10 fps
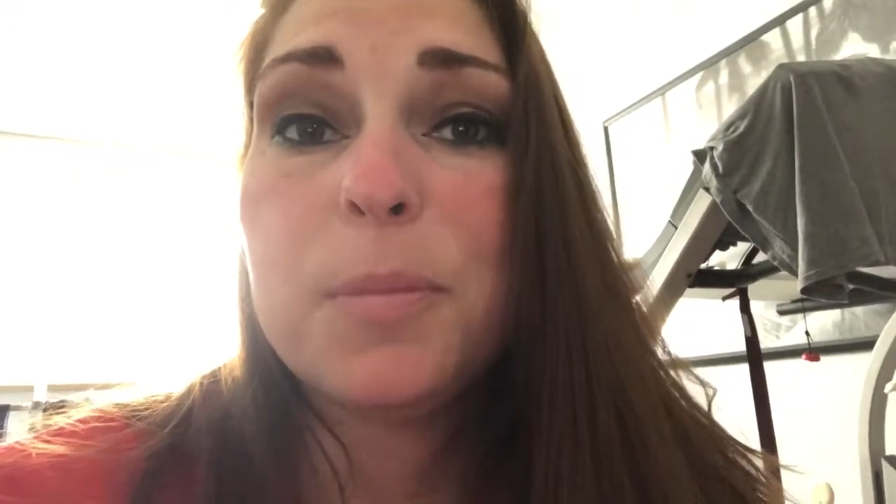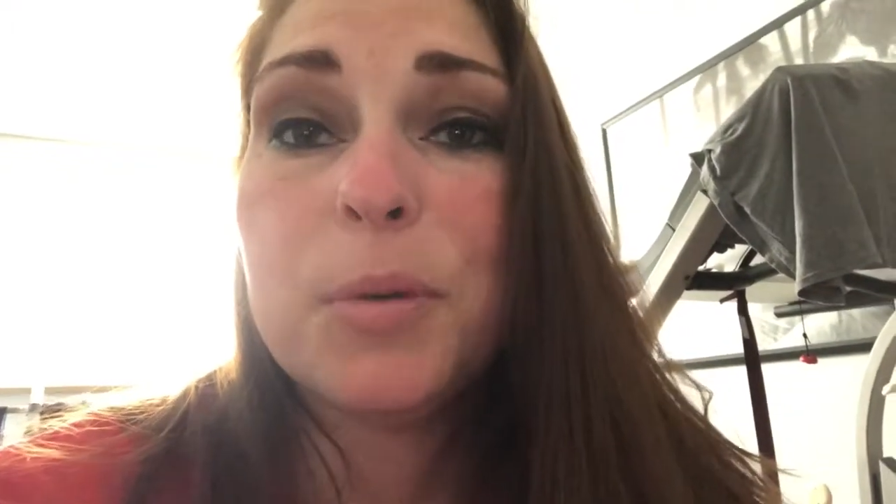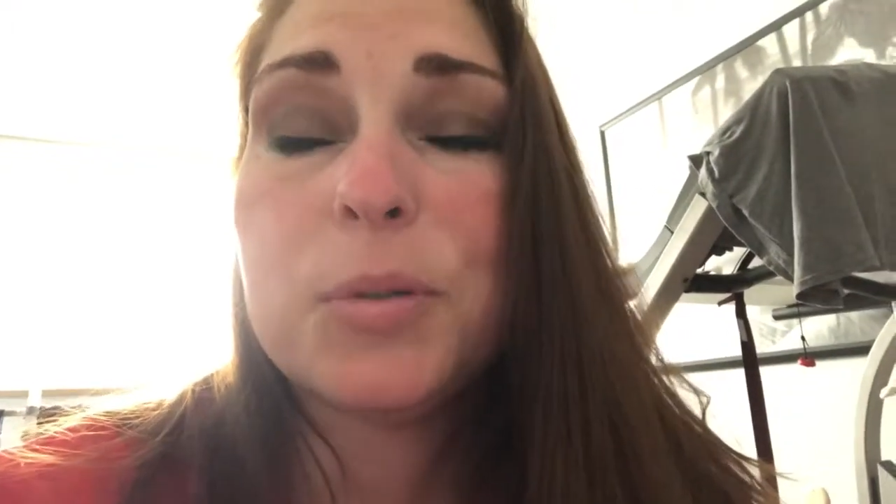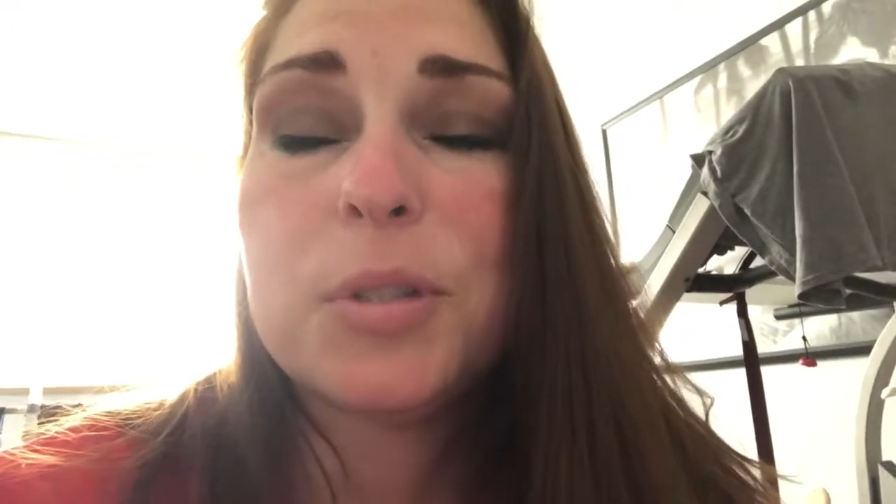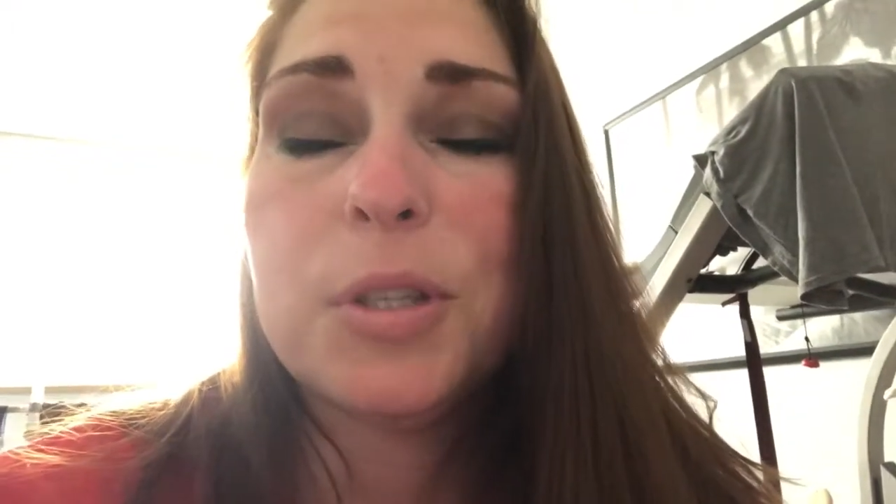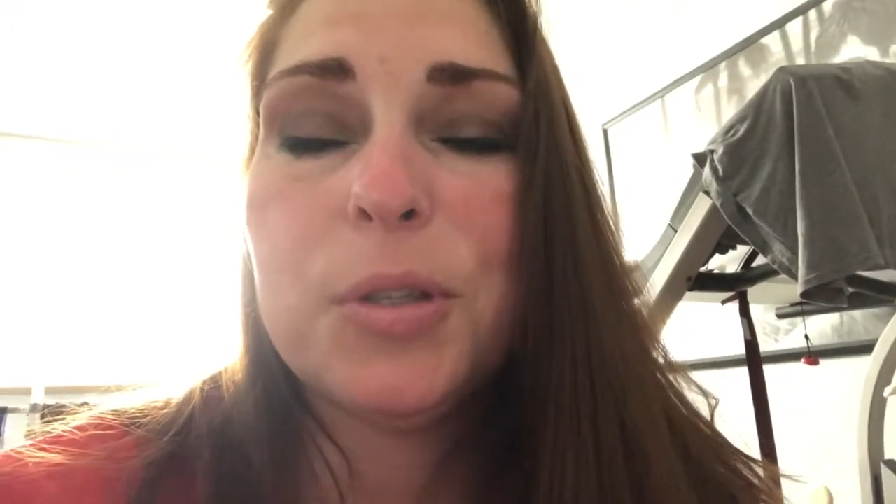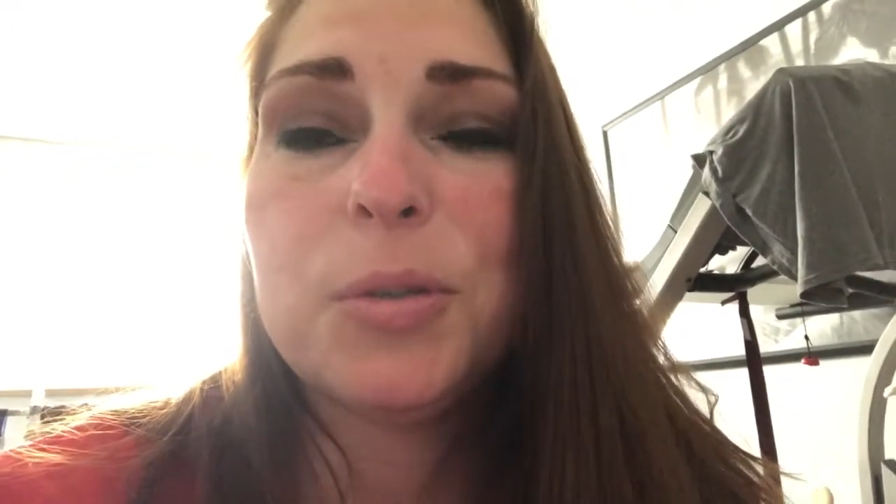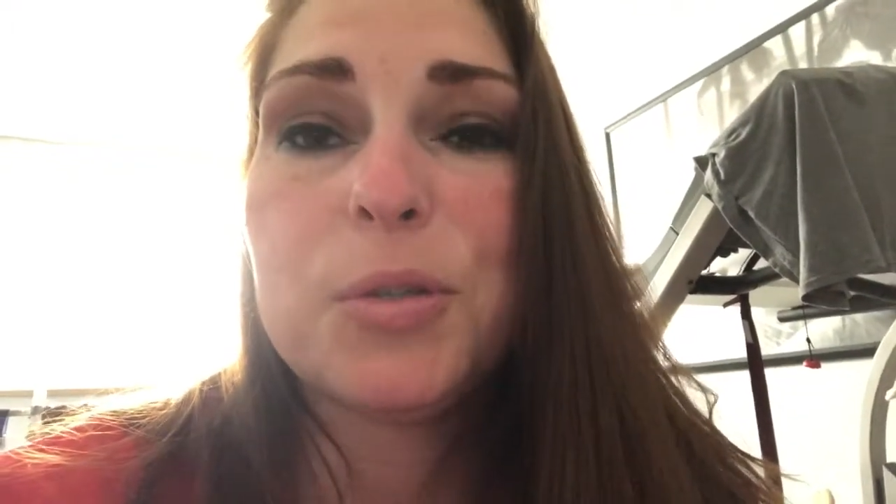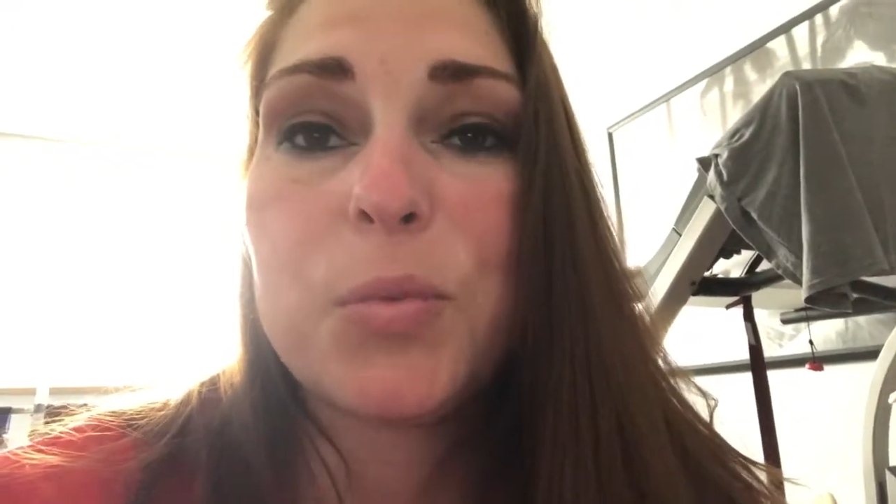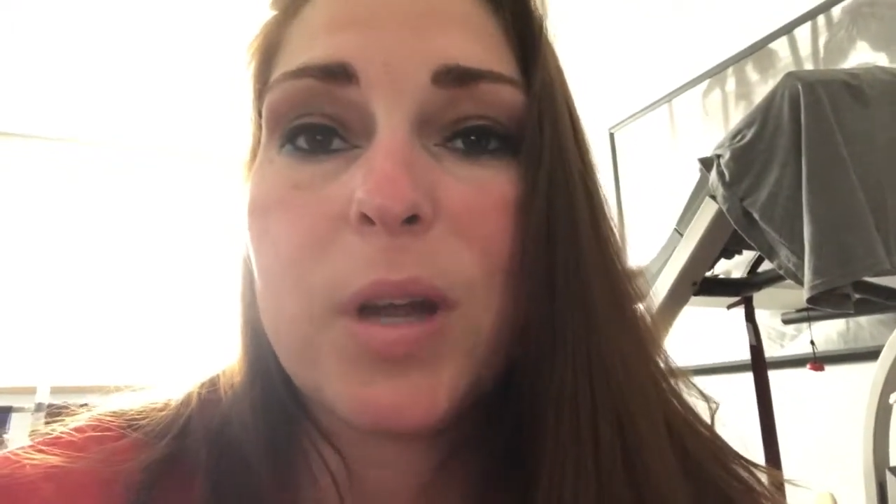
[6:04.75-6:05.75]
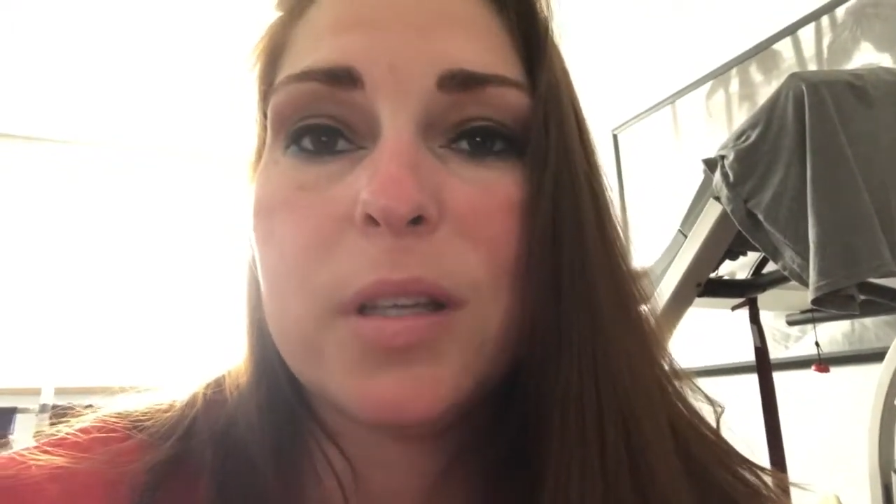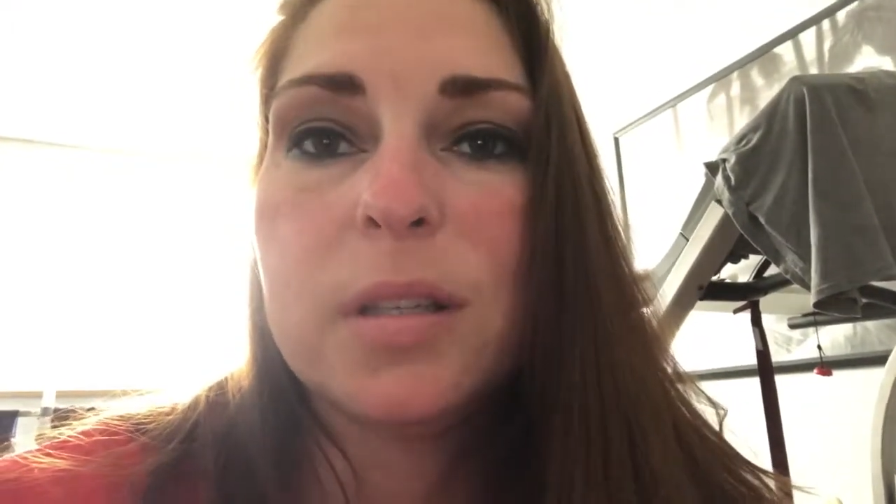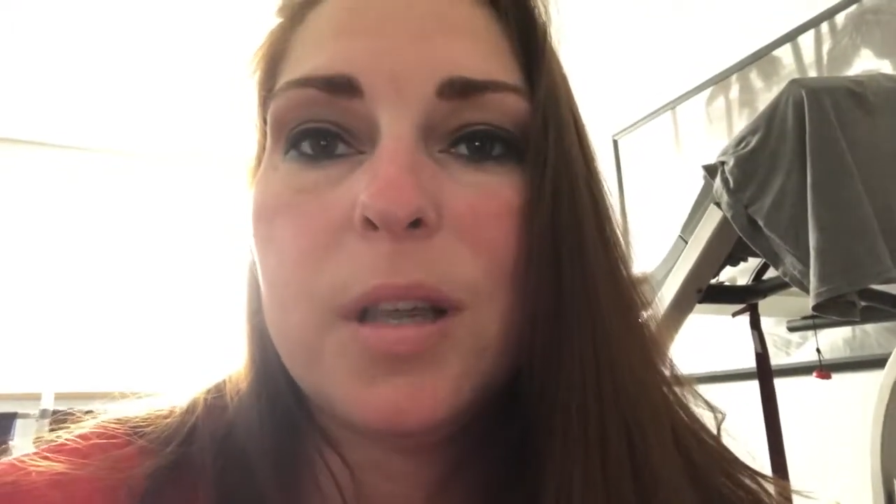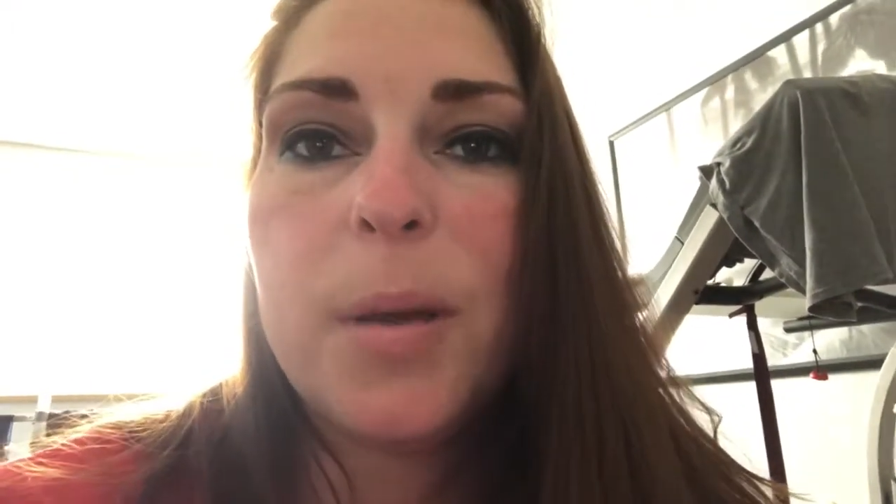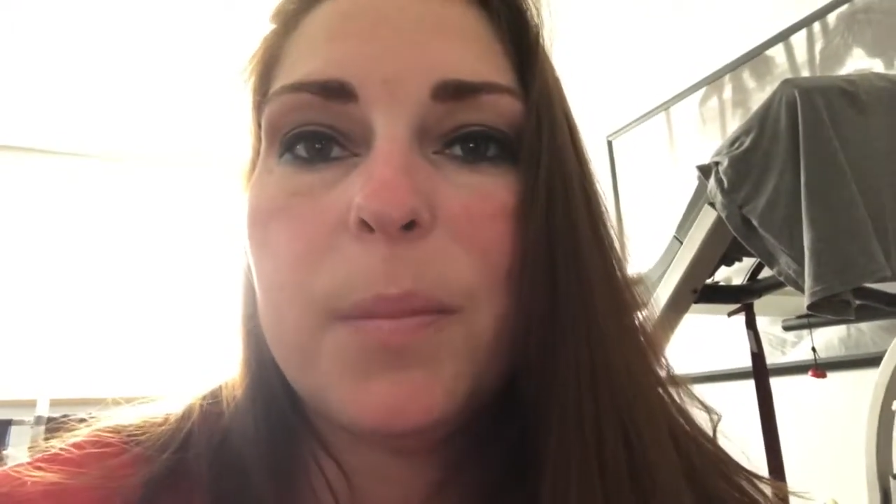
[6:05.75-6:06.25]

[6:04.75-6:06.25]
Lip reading: the most to do is run,